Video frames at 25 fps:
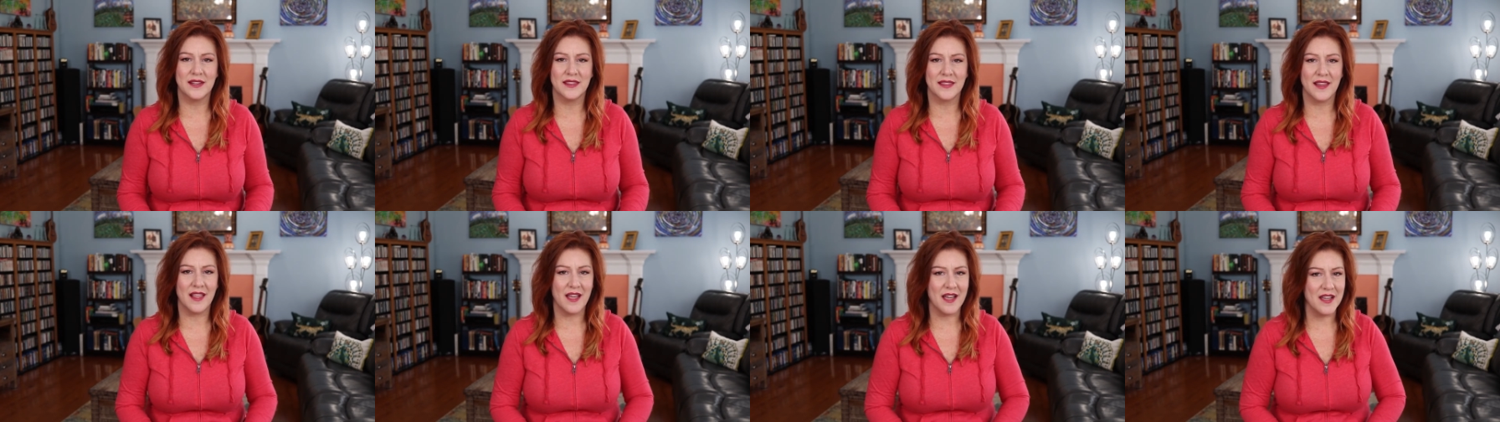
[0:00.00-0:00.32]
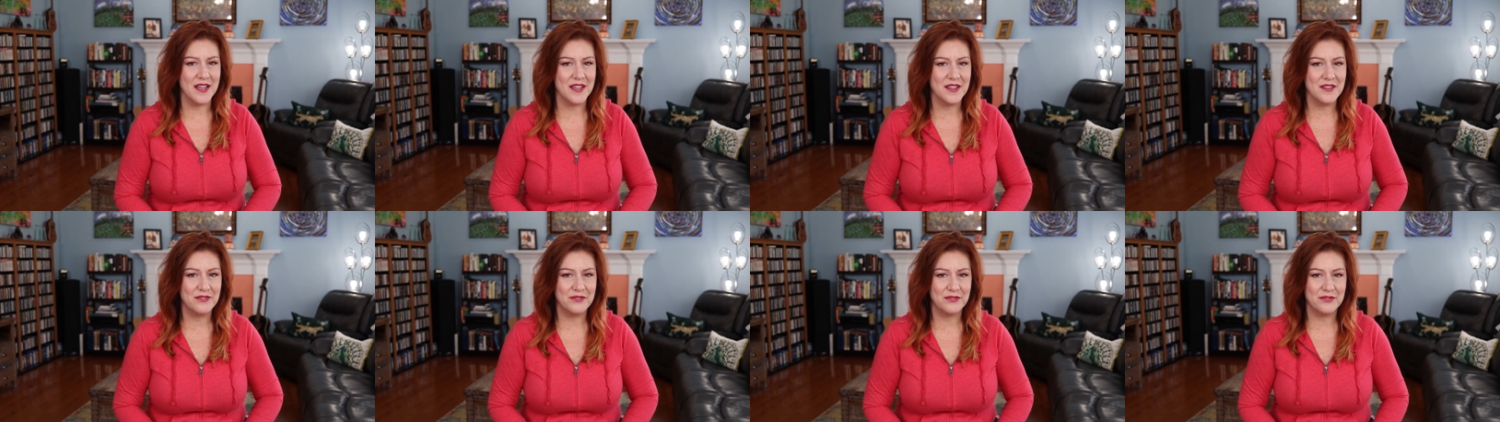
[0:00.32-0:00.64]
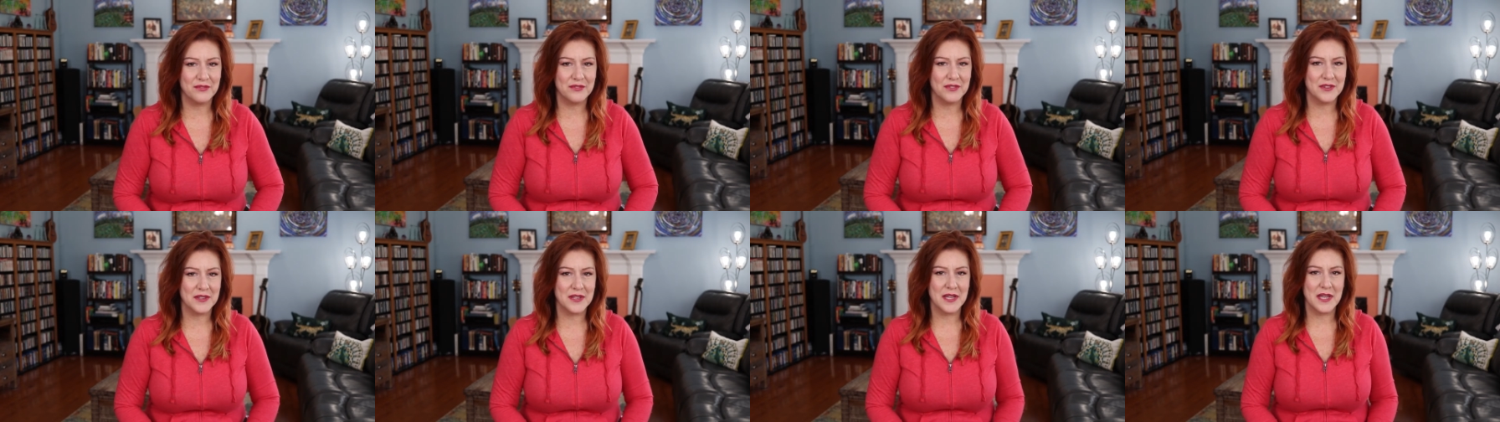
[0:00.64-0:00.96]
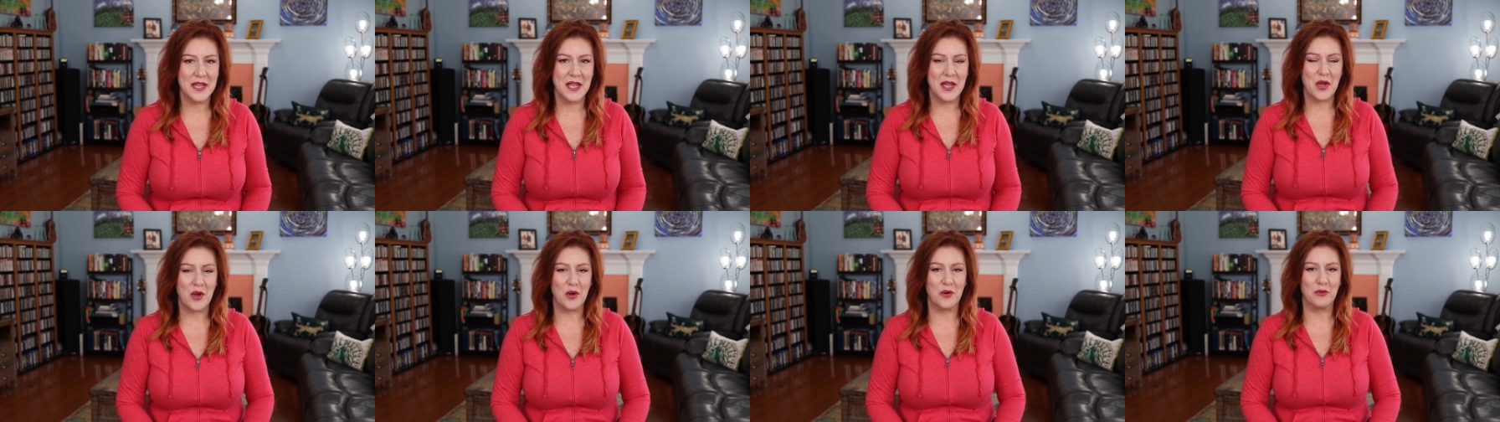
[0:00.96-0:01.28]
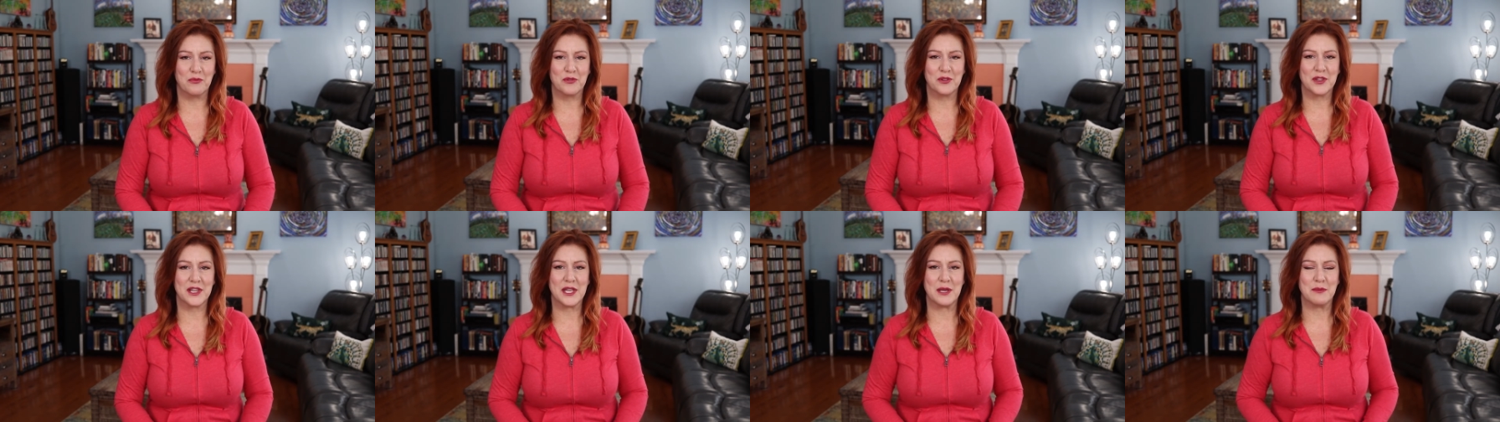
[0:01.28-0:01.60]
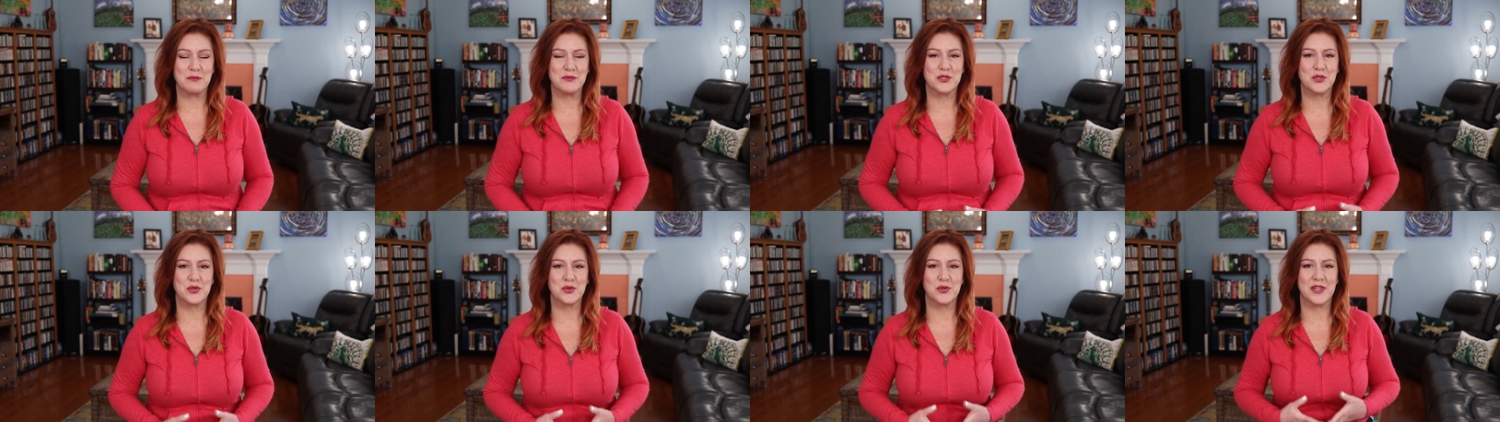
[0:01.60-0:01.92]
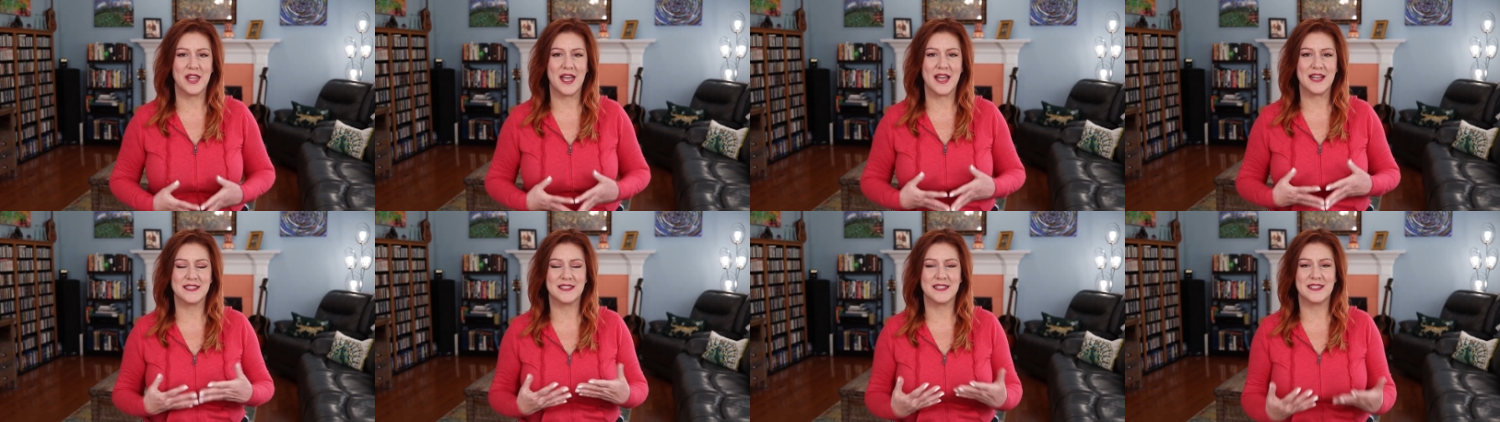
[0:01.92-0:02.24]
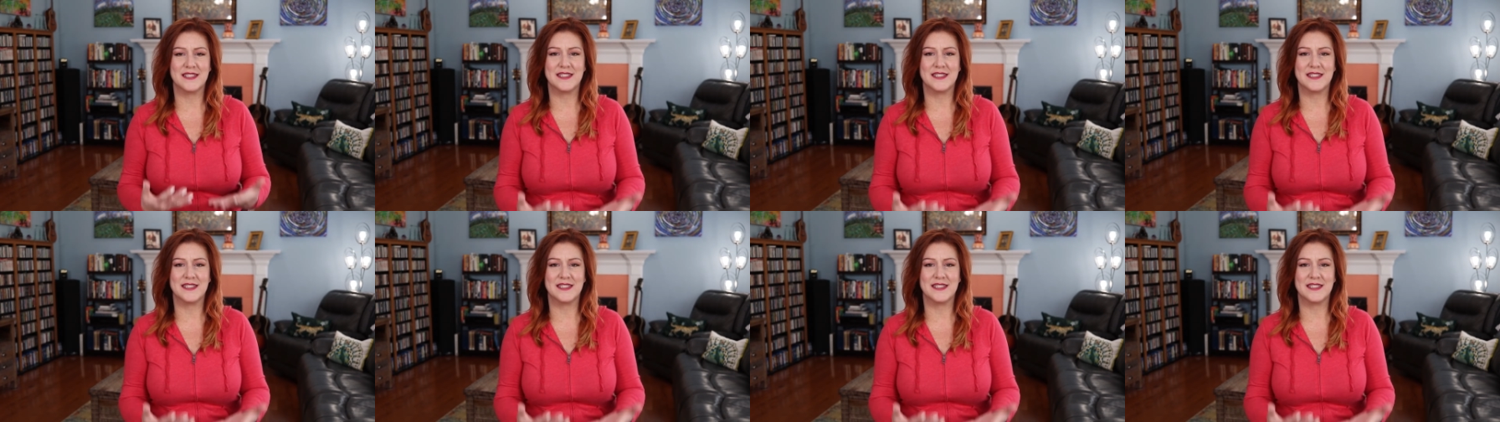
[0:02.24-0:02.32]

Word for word: in life. Hopefully, I'm doing that